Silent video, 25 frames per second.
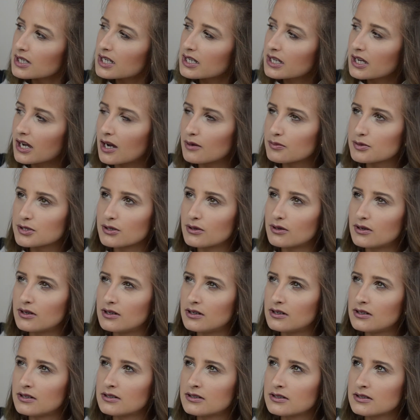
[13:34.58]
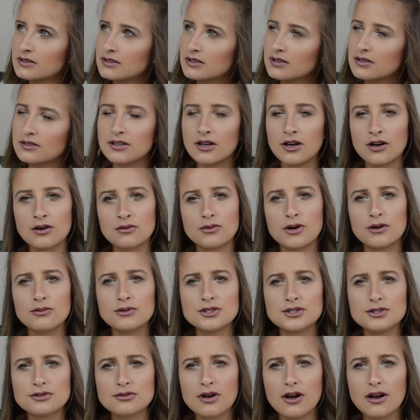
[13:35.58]
Capsule, no, what
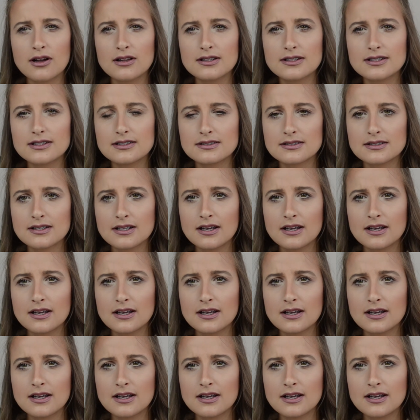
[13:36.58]
would you call it?